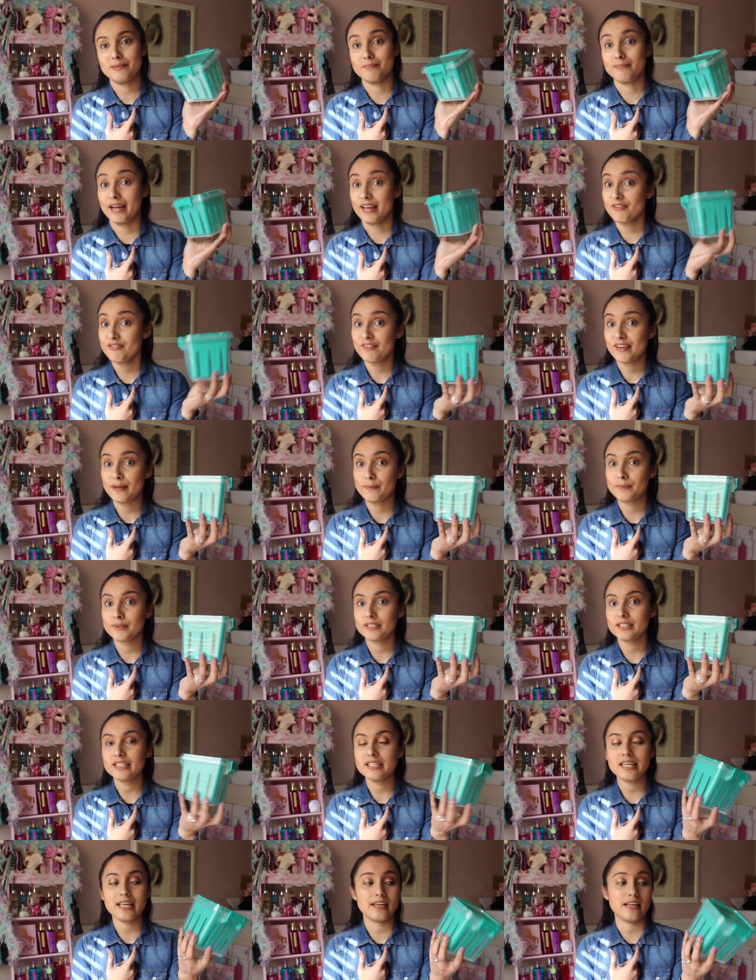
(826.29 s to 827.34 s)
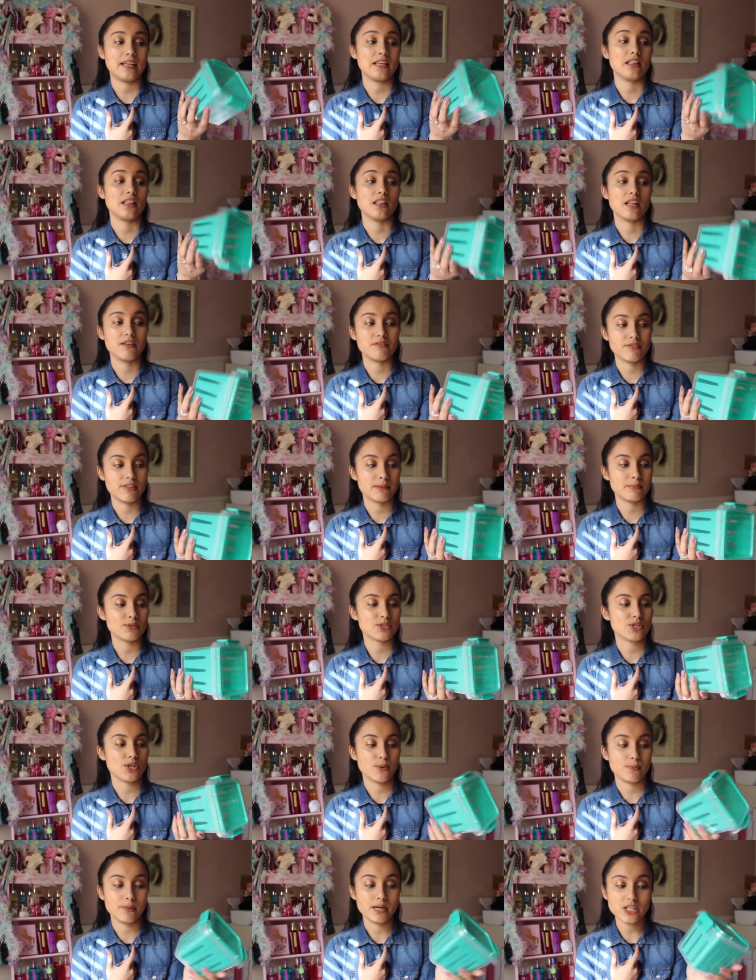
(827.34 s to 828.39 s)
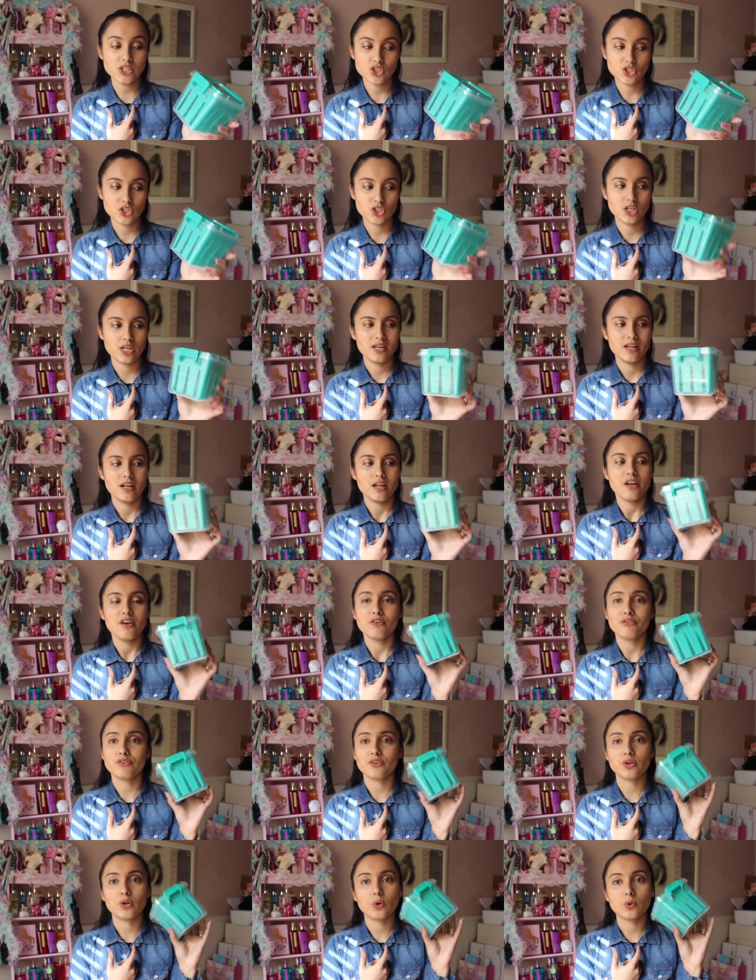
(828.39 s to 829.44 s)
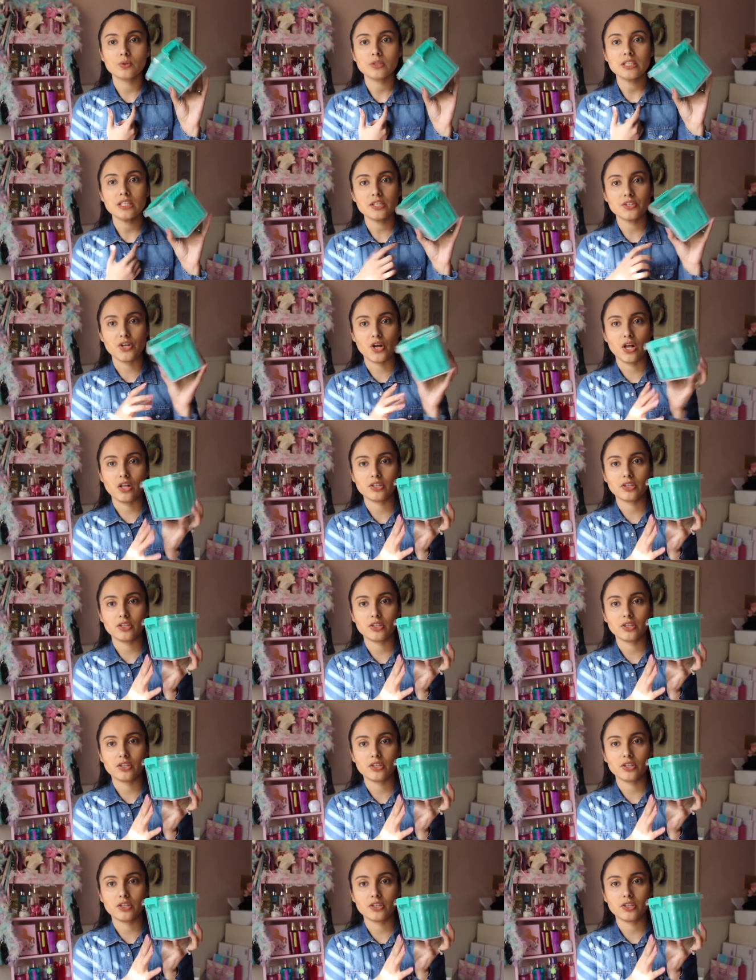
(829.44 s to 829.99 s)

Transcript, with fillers: in my family, and I love them so much for only $1.